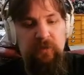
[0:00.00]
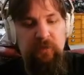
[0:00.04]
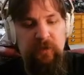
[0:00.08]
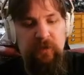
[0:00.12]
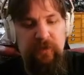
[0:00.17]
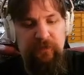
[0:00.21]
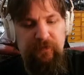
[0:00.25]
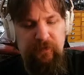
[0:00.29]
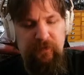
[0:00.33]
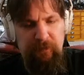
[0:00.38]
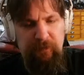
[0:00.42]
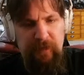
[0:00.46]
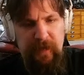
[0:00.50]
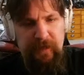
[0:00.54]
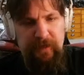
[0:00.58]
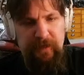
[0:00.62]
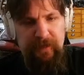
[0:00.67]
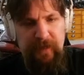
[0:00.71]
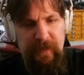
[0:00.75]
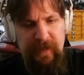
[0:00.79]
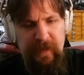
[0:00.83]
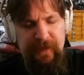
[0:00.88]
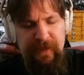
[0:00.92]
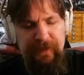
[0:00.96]
because I'm not
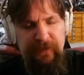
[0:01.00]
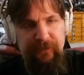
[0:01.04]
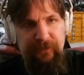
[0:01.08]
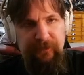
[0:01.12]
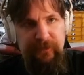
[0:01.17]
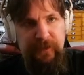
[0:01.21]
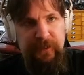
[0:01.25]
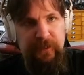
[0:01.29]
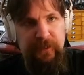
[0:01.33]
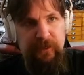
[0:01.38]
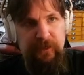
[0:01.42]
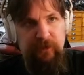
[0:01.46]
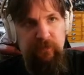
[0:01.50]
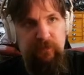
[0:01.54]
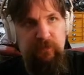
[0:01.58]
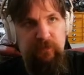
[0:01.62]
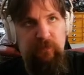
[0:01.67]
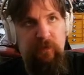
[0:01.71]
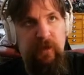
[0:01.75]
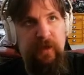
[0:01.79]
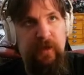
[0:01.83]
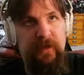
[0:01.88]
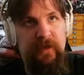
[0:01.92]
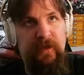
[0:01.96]
going to end the video
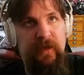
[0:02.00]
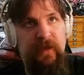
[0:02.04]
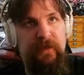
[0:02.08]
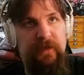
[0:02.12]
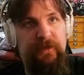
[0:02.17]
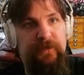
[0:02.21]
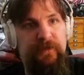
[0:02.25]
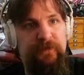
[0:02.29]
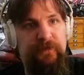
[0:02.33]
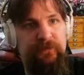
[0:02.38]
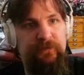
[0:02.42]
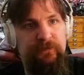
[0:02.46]
quite yet.